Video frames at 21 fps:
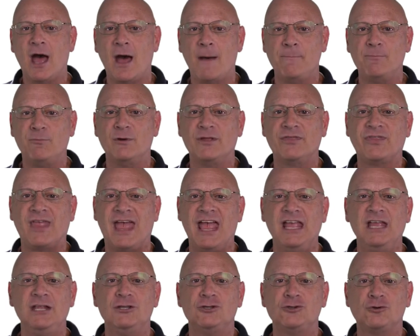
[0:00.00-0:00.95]
up with
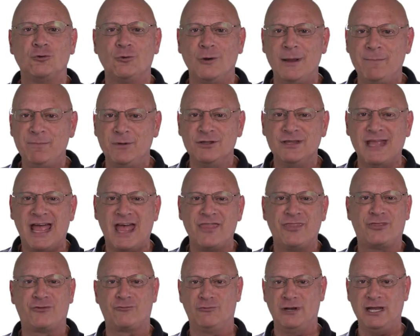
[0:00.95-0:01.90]
a triple
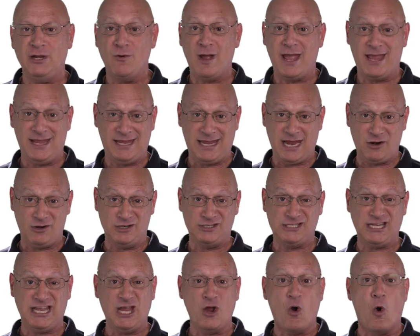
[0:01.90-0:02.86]
net three way
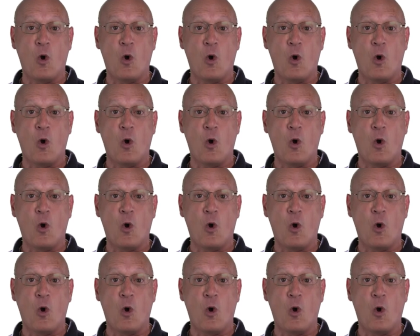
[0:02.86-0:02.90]
guarantee